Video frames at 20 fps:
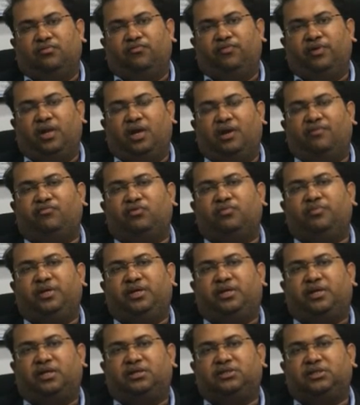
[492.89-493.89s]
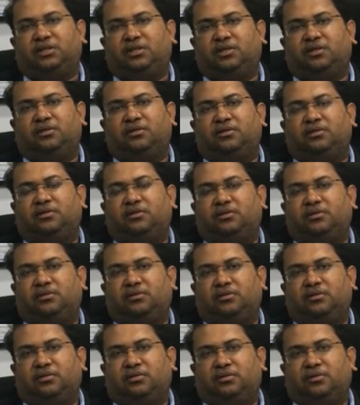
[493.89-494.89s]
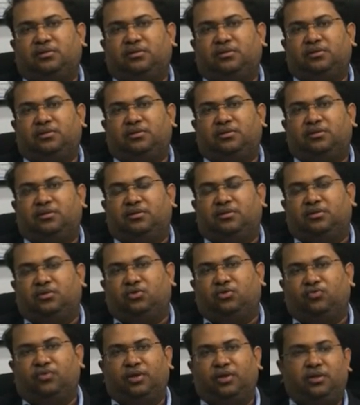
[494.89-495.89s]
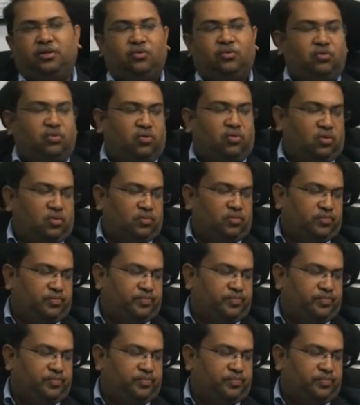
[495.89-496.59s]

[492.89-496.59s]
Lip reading: will have to be transited to the new law.